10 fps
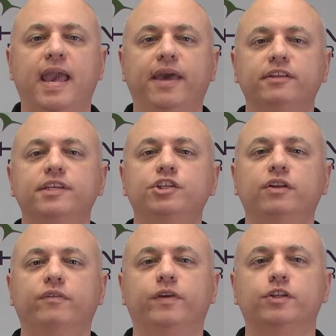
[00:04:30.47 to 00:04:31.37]
An
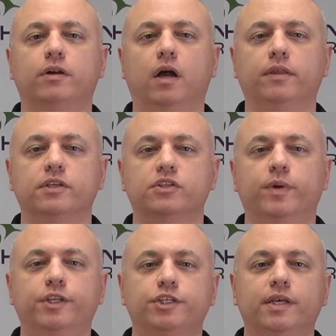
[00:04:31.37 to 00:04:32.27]
additional feature on this
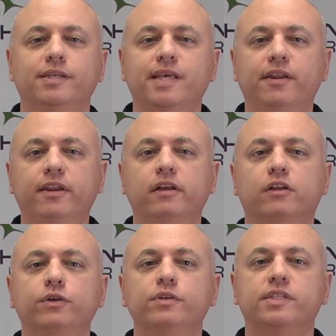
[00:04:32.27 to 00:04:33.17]
switch is that it
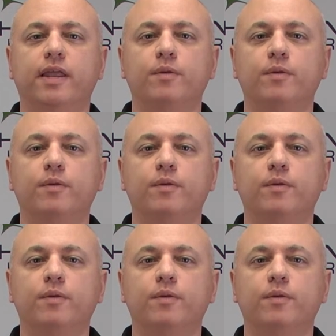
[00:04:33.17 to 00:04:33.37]
includes an